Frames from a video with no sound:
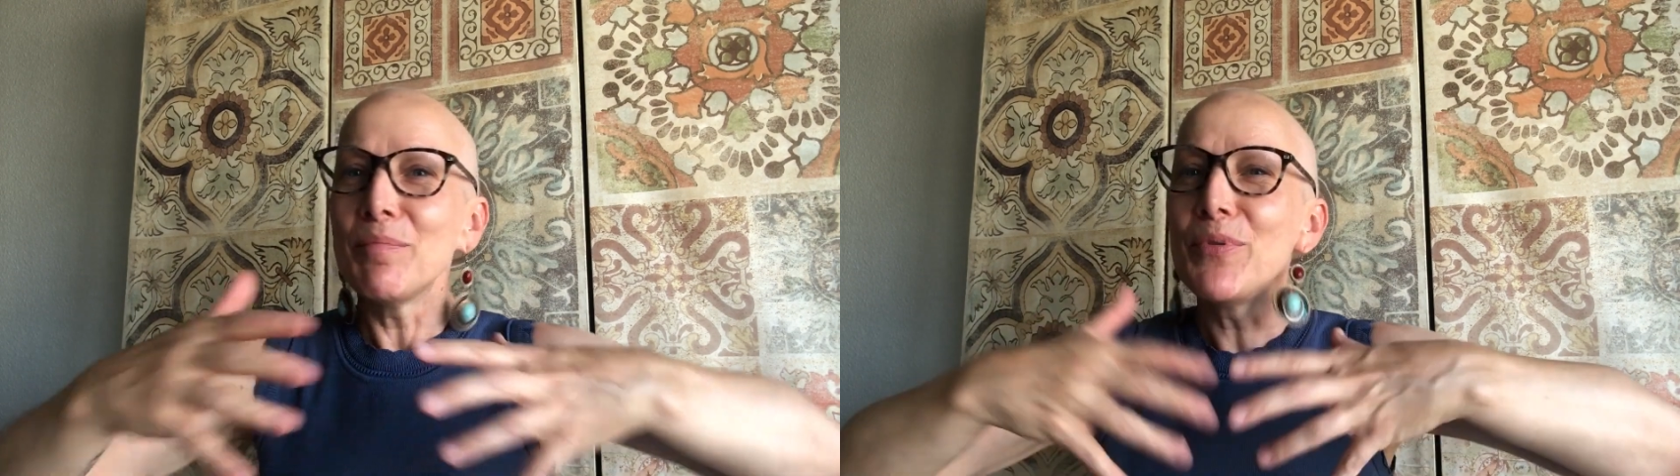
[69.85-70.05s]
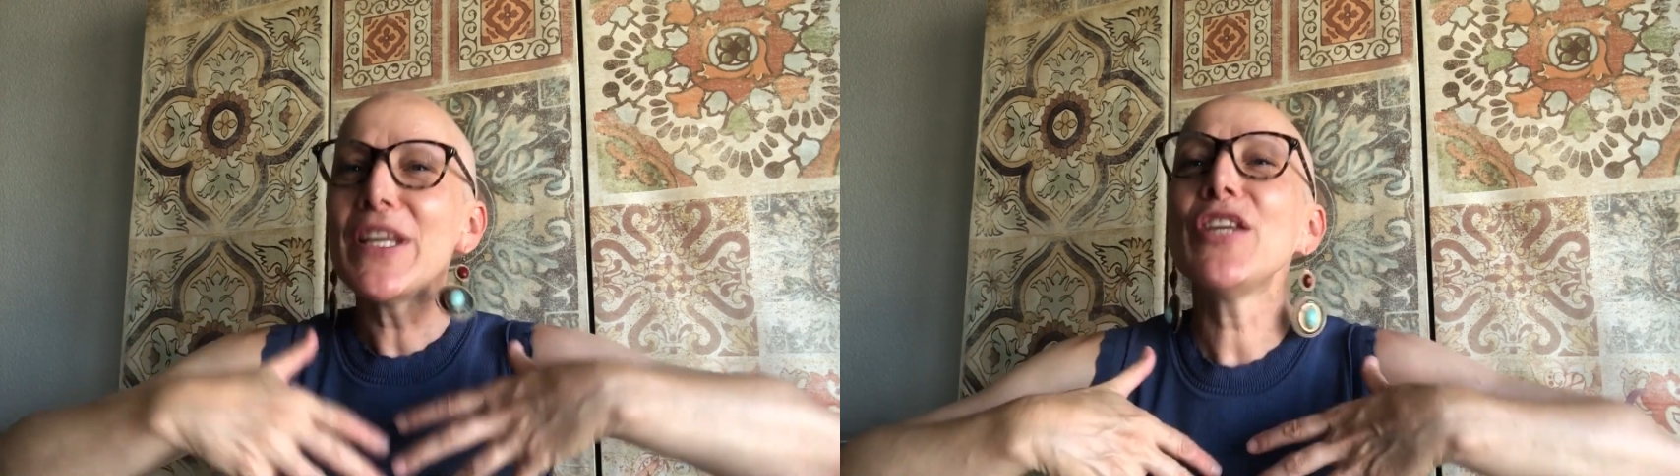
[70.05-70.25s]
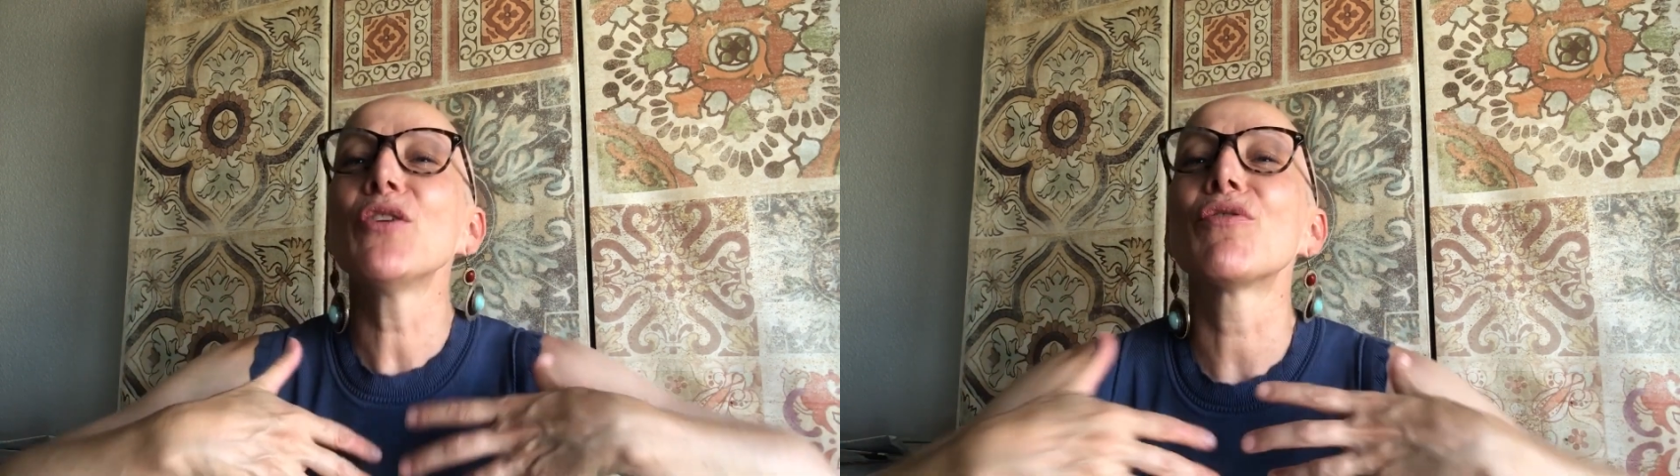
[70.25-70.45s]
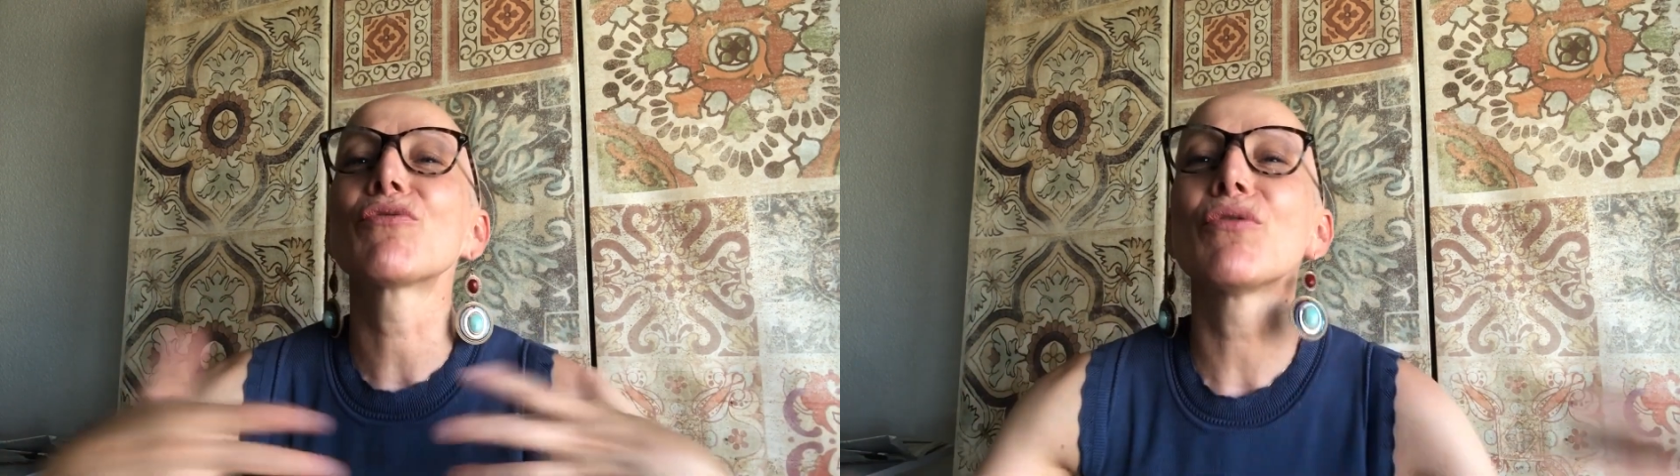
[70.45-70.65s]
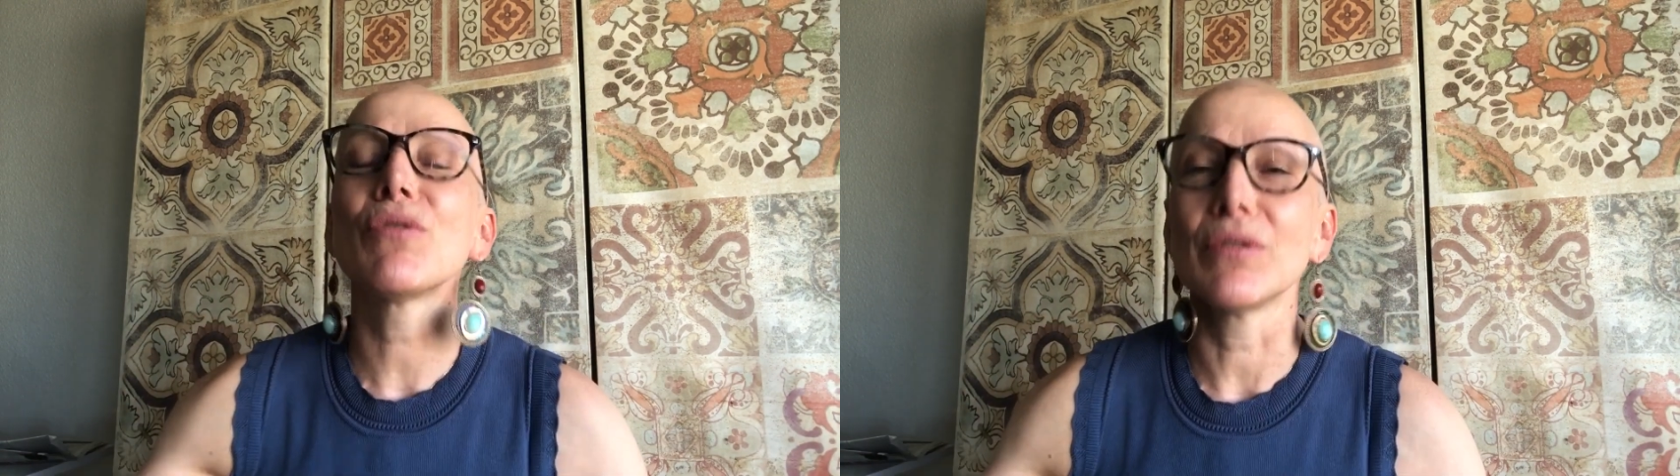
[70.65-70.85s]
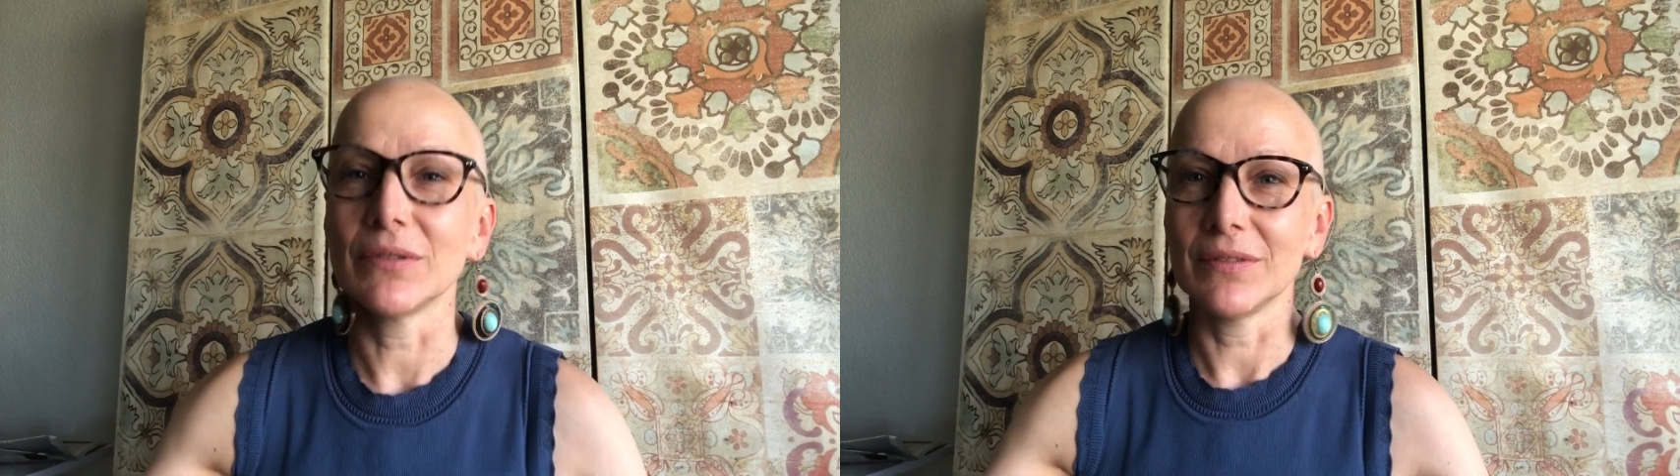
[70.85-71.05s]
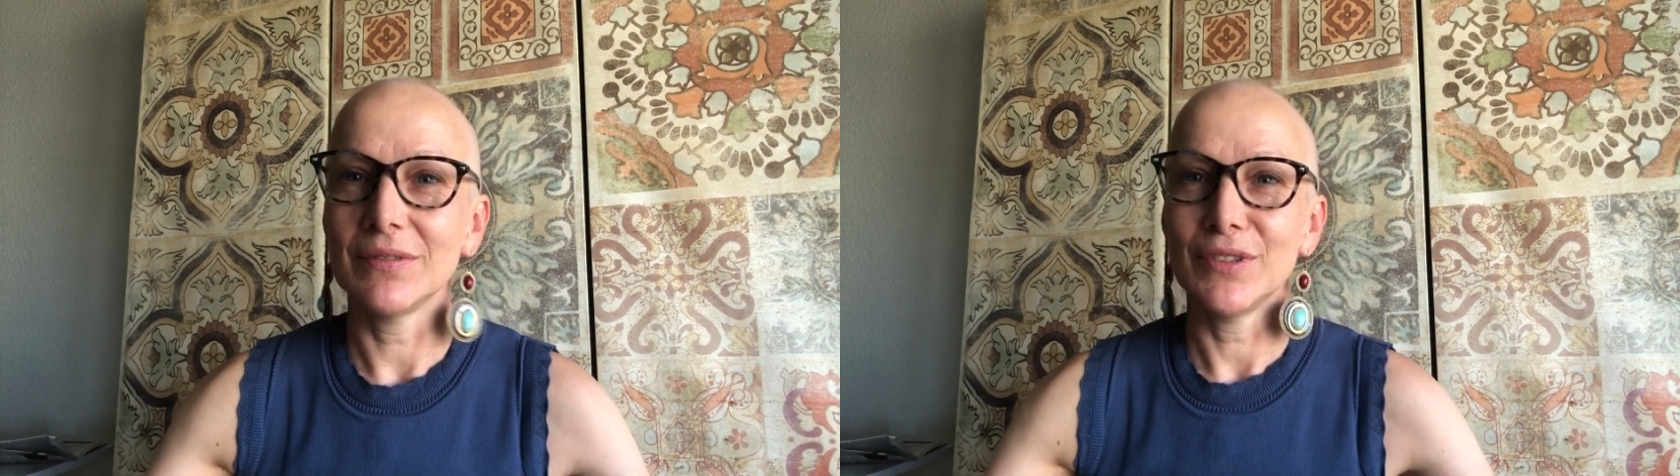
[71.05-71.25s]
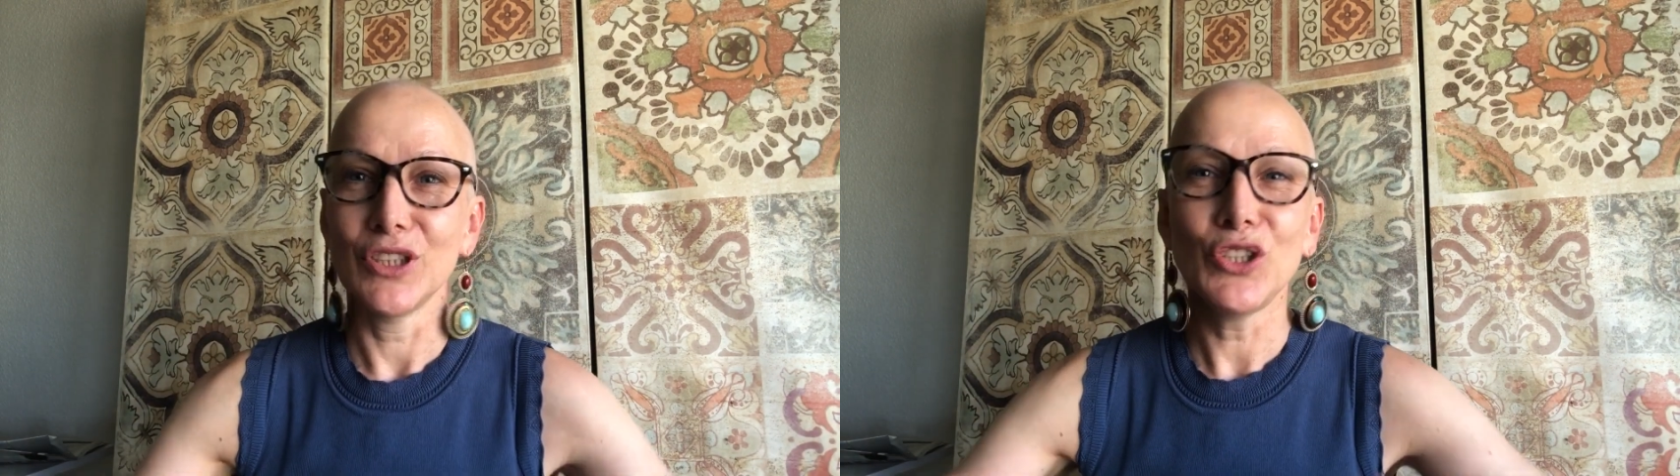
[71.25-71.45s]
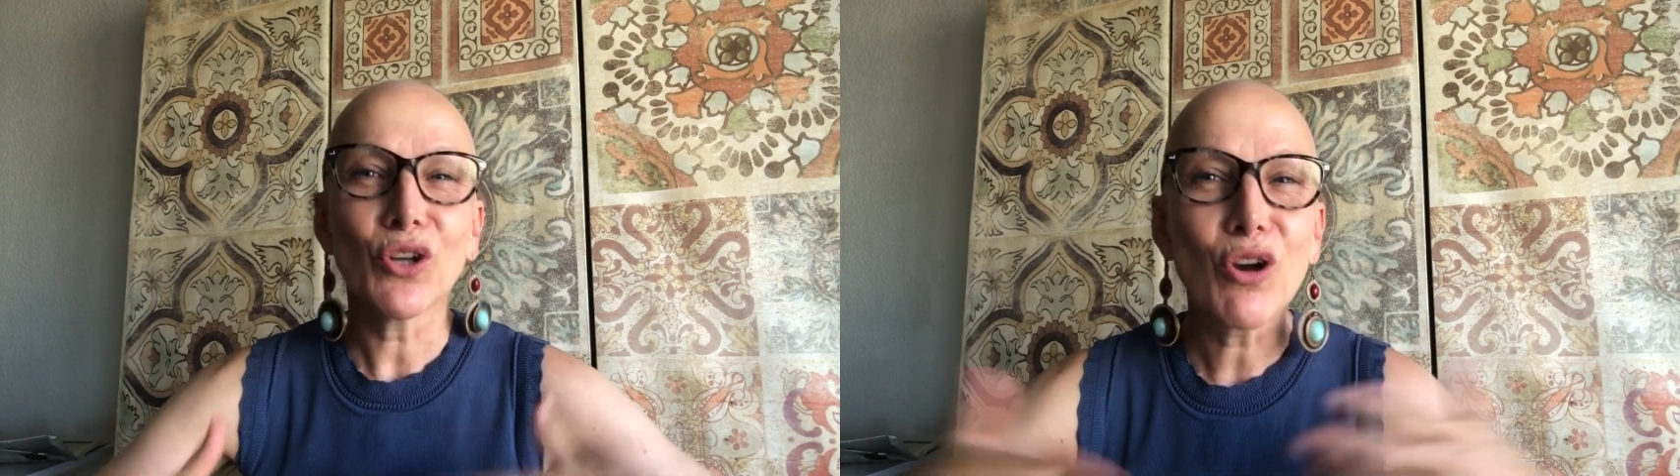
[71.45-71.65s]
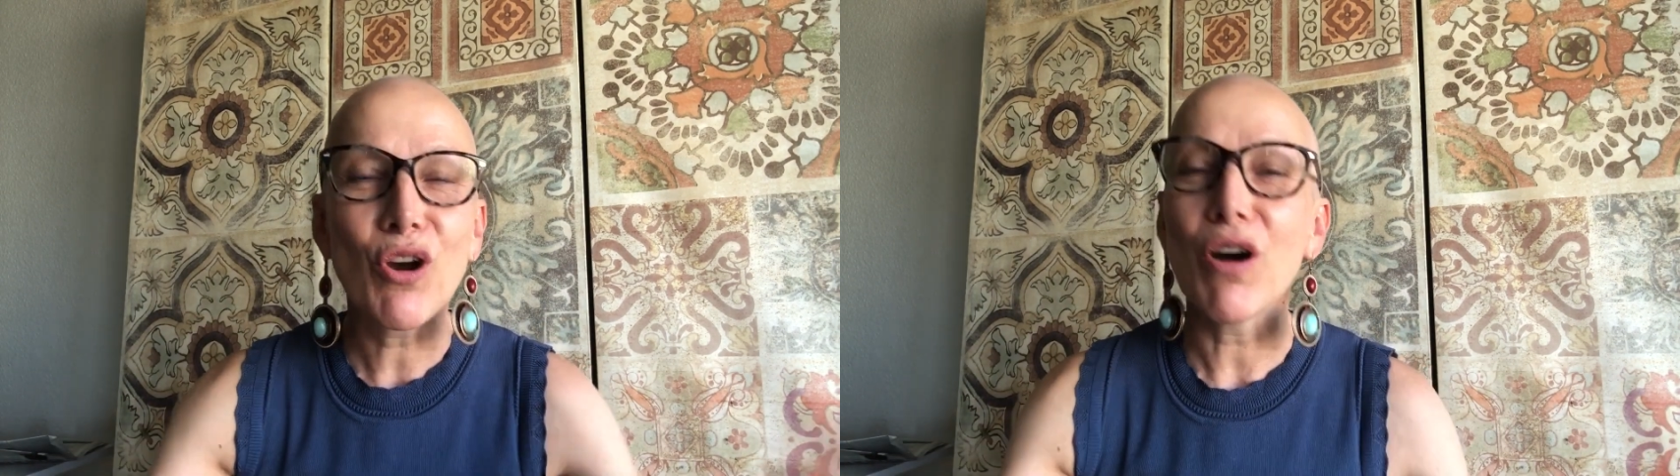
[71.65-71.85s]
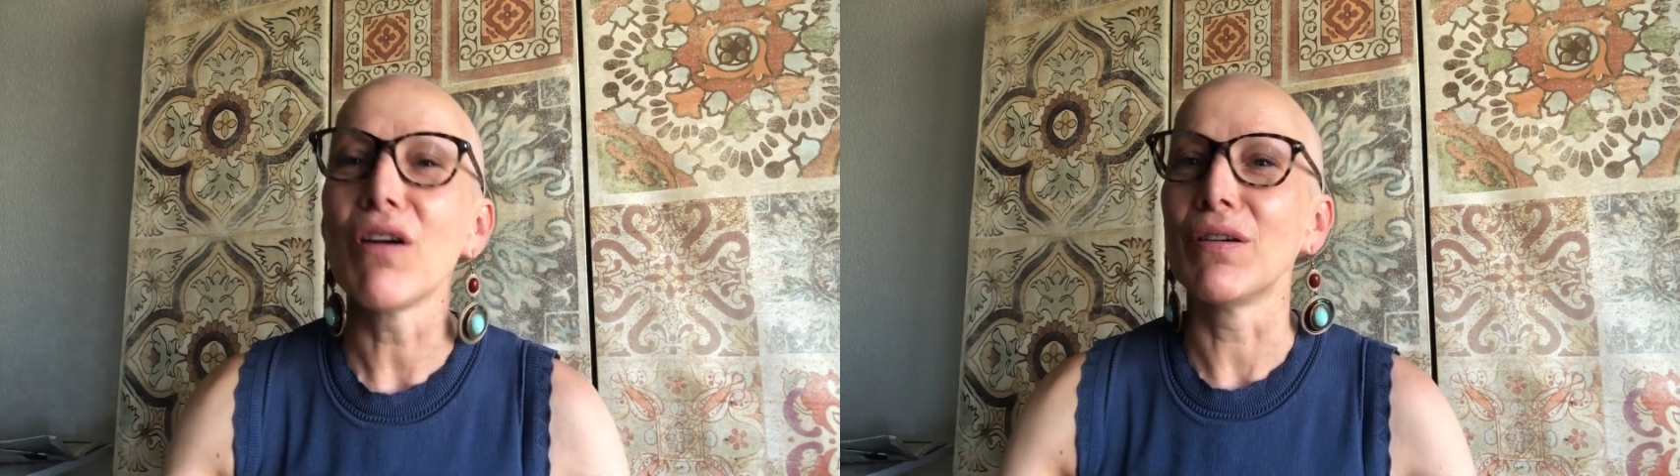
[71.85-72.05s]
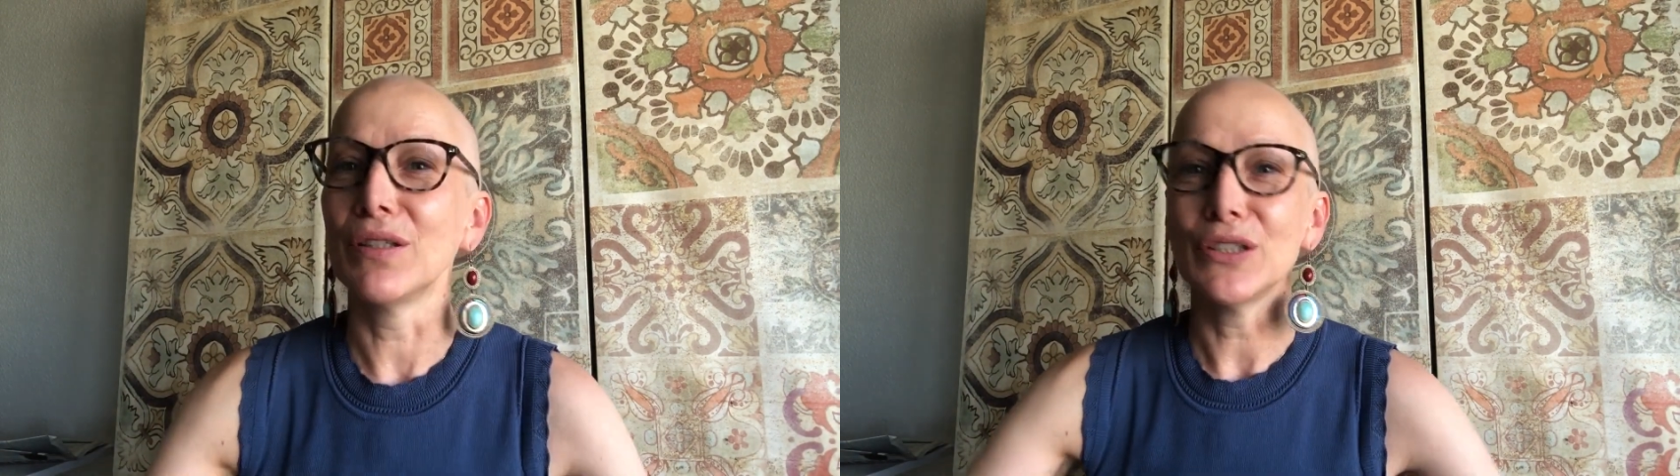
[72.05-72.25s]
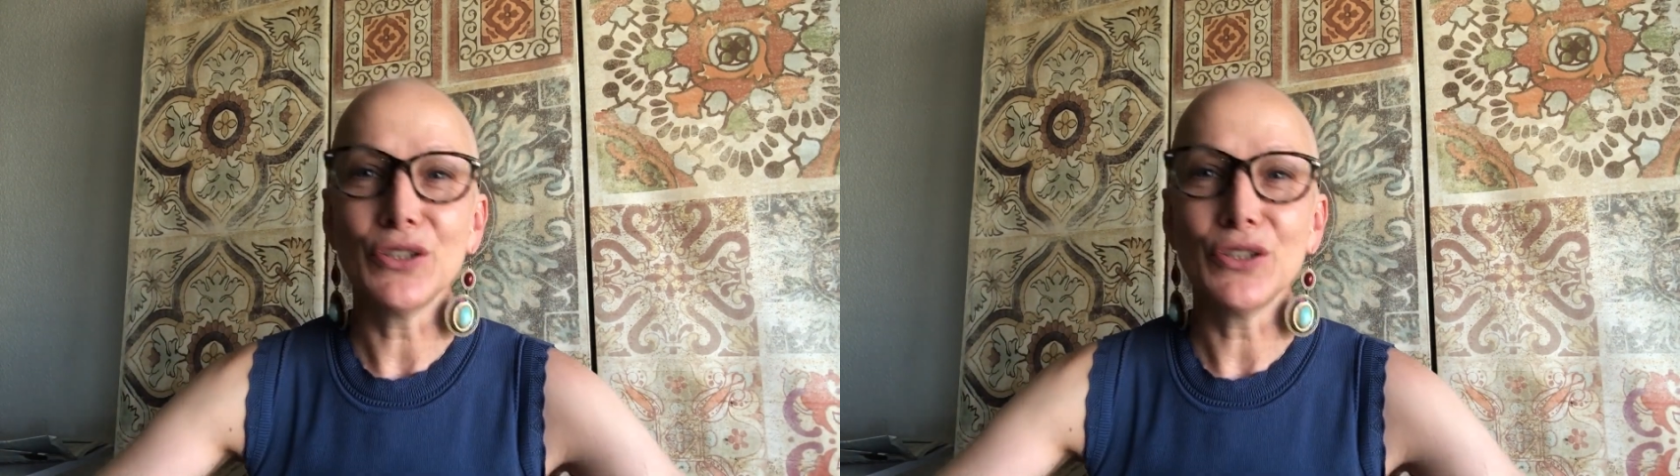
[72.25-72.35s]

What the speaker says: Bring your raw, your core,